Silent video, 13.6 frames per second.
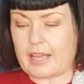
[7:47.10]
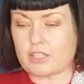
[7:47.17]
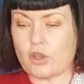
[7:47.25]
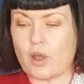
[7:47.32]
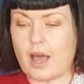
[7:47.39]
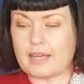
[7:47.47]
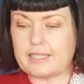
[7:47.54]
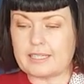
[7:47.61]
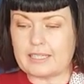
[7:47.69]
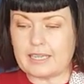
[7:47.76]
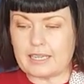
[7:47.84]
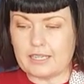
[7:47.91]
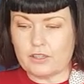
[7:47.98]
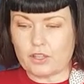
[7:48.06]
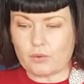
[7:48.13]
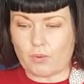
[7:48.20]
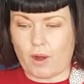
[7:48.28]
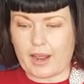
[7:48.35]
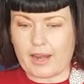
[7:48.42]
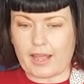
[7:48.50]
So I did the
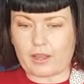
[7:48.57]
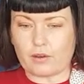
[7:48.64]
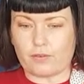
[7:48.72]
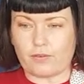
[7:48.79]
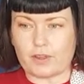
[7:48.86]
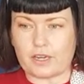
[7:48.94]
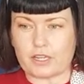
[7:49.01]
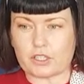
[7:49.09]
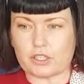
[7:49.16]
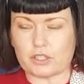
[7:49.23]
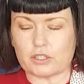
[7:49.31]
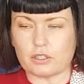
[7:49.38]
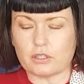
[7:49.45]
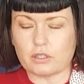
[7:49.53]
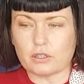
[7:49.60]
right angle finish